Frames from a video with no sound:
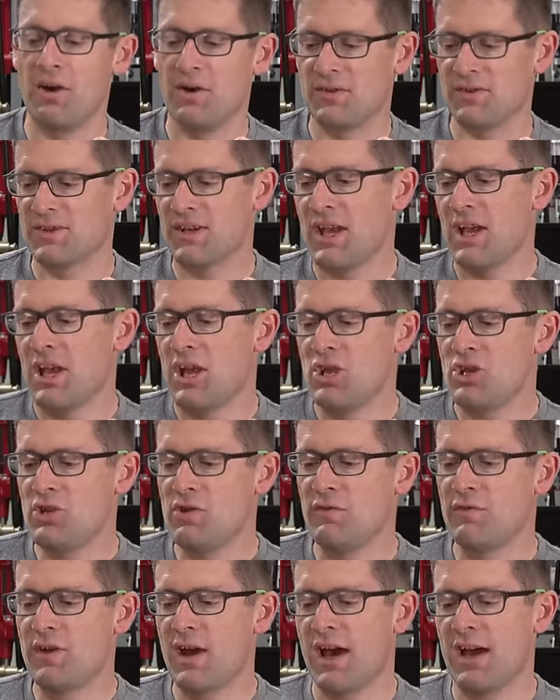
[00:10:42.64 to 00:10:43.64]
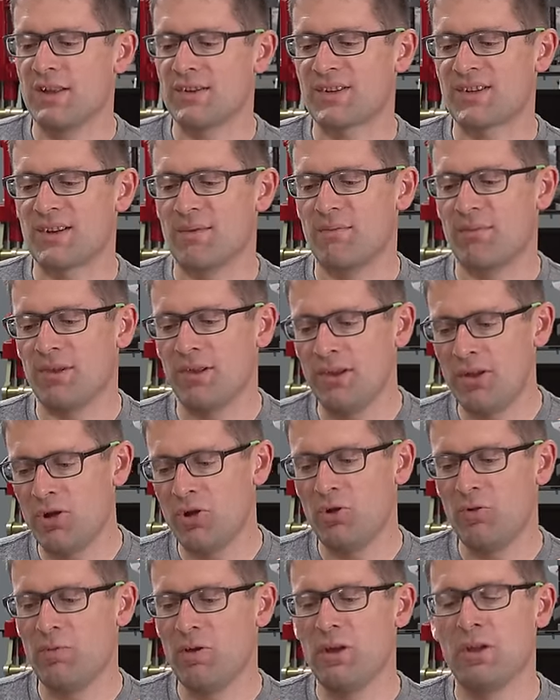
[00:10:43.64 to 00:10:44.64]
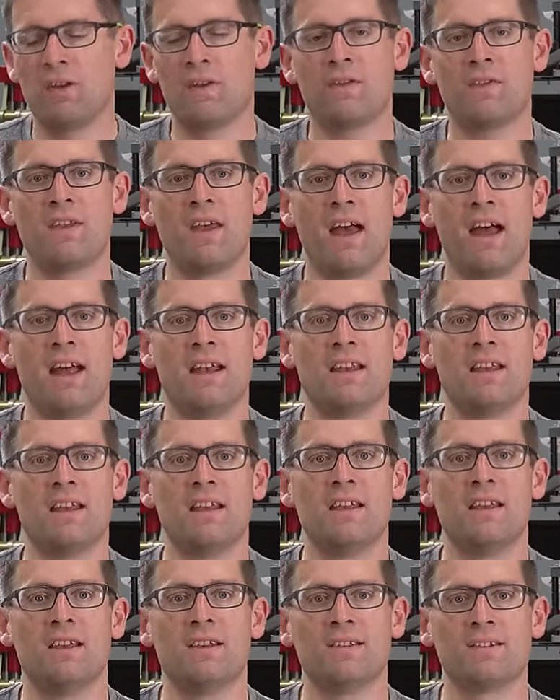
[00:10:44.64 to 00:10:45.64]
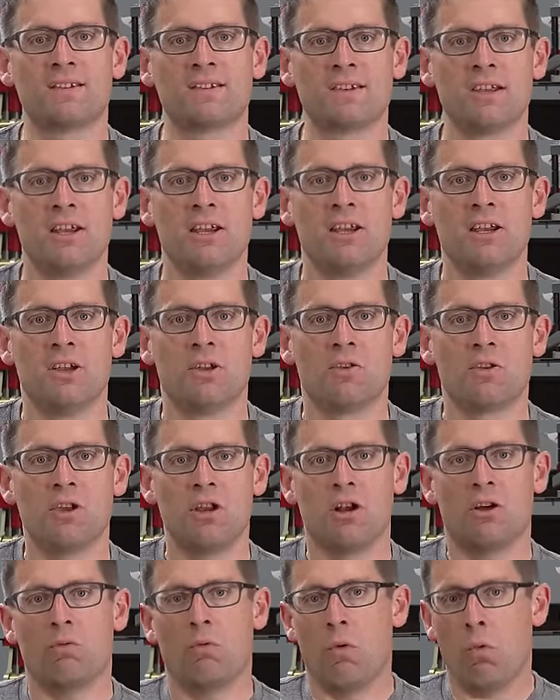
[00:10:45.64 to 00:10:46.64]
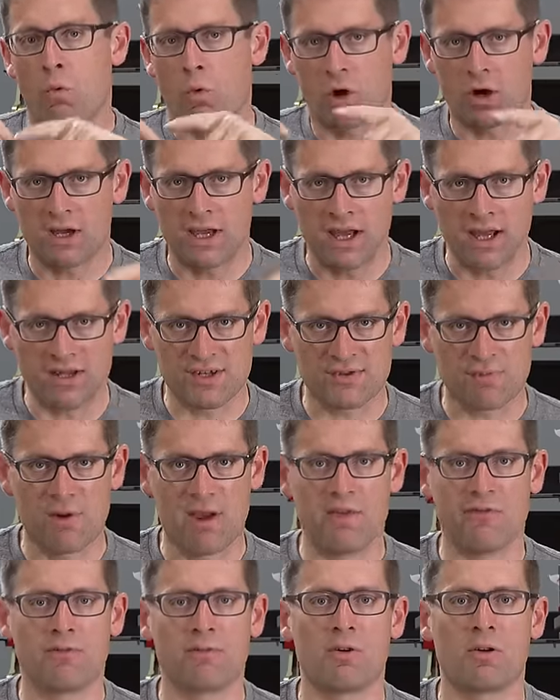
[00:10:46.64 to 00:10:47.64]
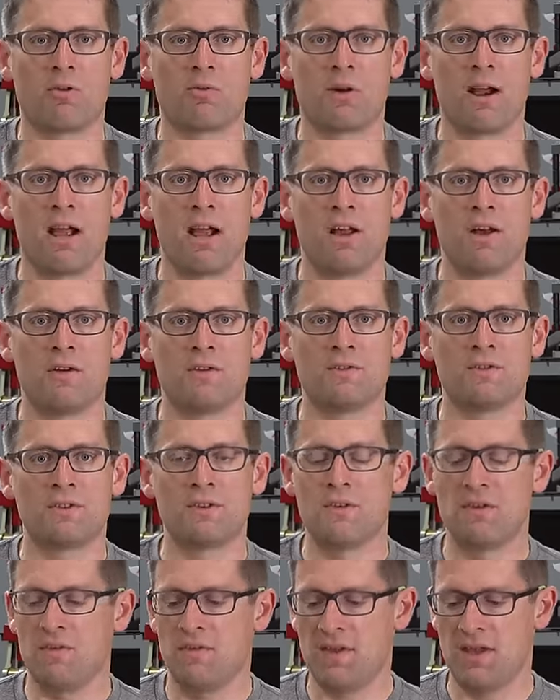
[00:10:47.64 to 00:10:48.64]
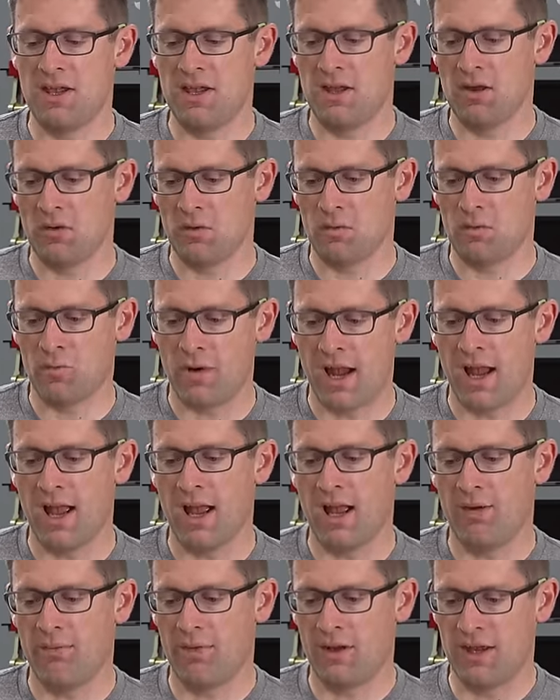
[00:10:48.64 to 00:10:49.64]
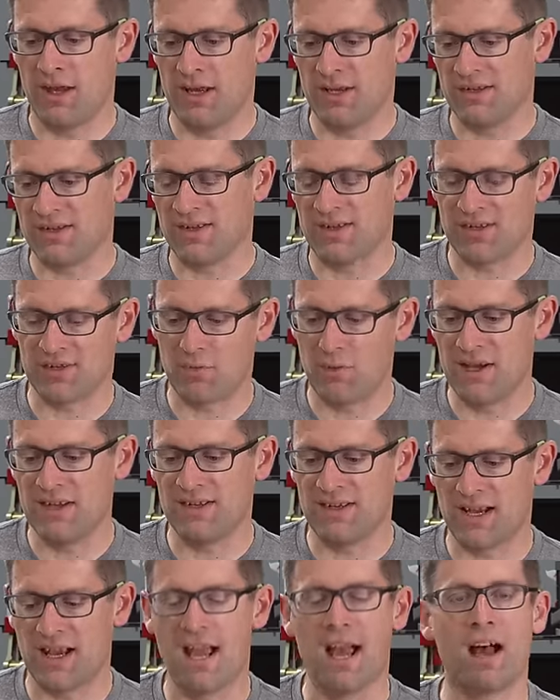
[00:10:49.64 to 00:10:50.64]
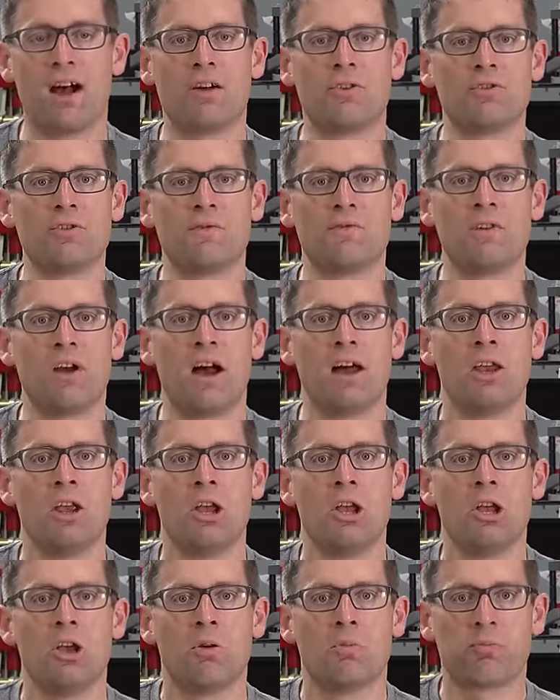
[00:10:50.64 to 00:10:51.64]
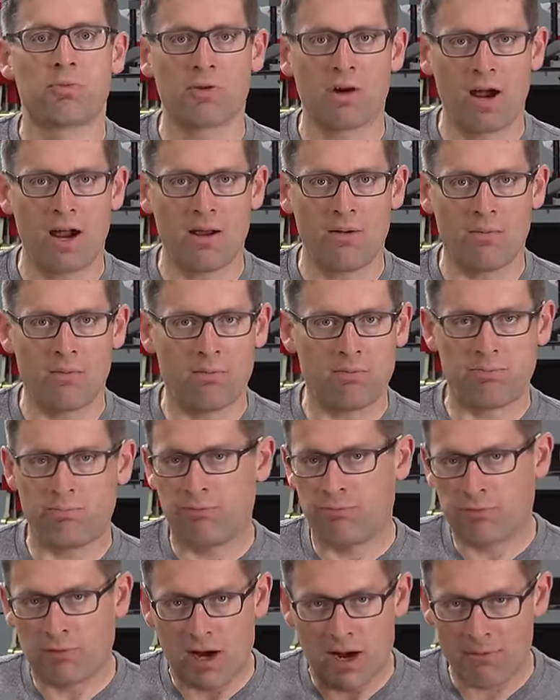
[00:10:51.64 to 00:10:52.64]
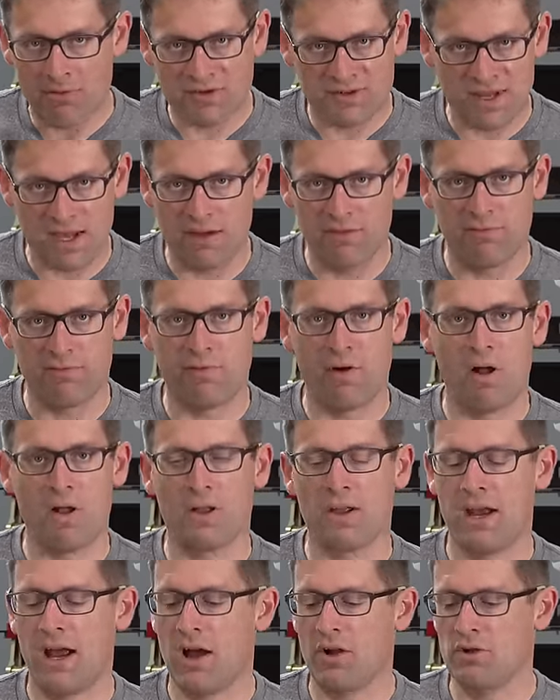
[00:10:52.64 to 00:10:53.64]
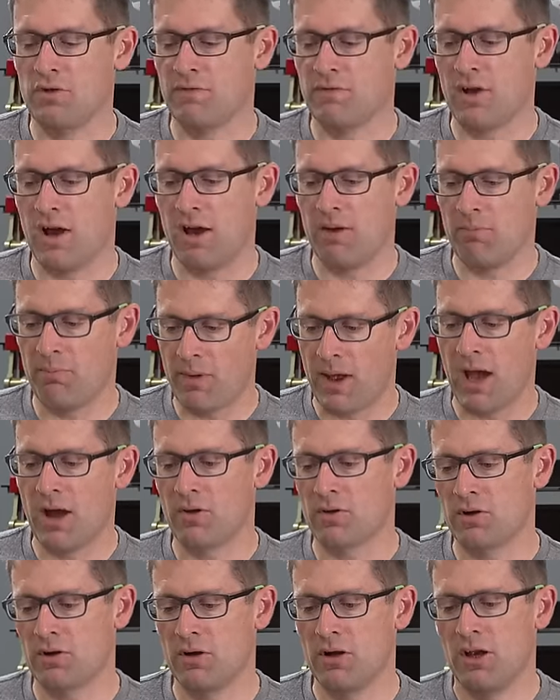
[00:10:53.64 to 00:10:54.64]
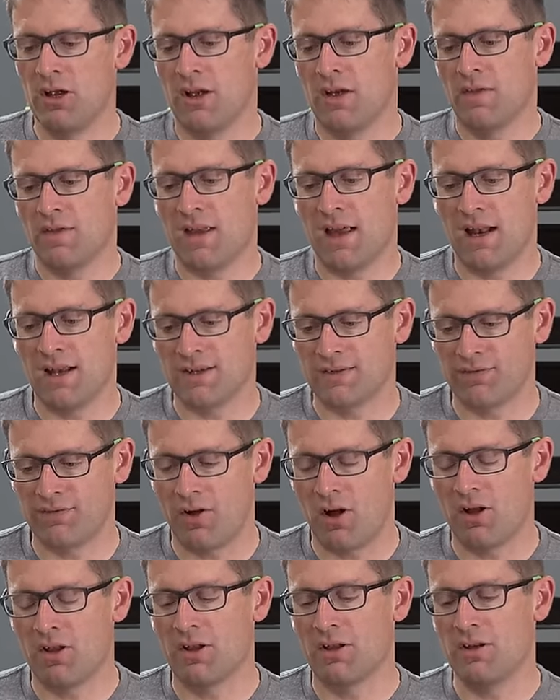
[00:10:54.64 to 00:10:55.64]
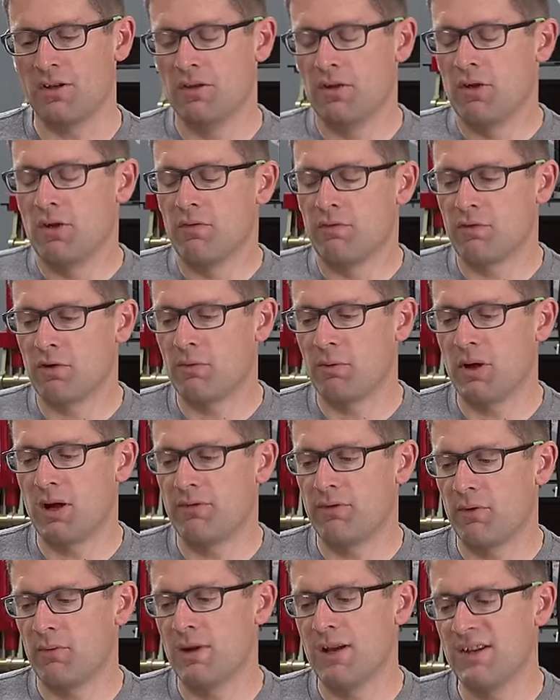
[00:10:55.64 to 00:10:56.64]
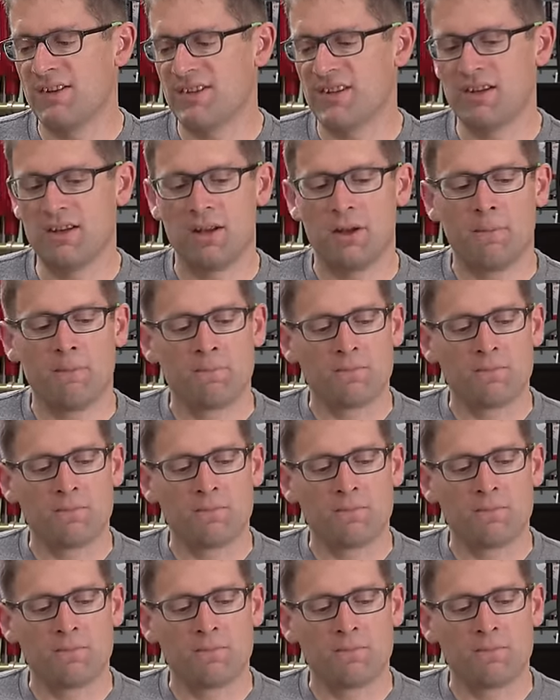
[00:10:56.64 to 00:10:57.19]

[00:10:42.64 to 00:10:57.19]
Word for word: goes. You've got some lube that is you know, working its way from around the ram and it's squeezing out. You've got prim primers that have fallen out. You've got powder that has fallen for whatever reason.